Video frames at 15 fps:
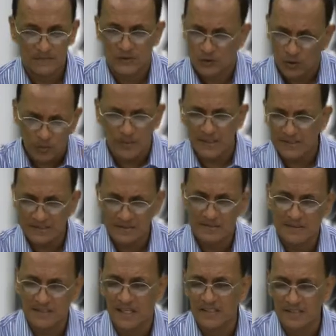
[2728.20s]
so much
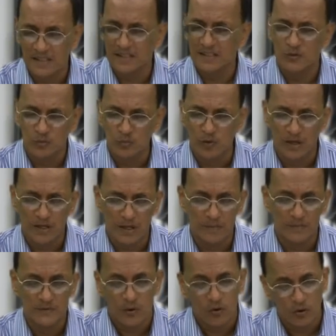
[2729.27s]
till the kitumbua
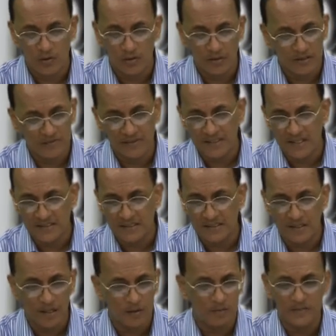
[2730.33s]
comes, or if it doesn't
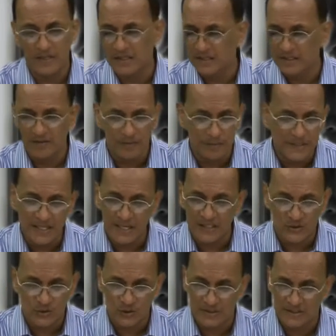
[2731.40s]
come, then he will be
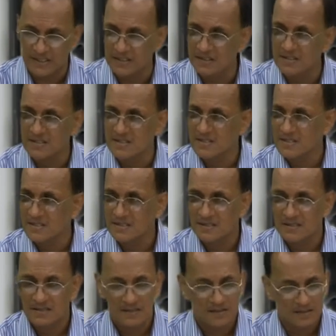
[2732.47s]
exhausted
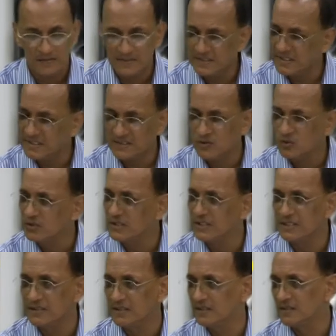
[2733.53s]
if he just not
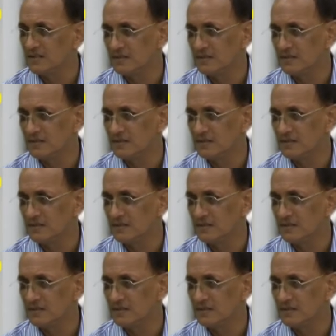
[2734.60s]
eat it.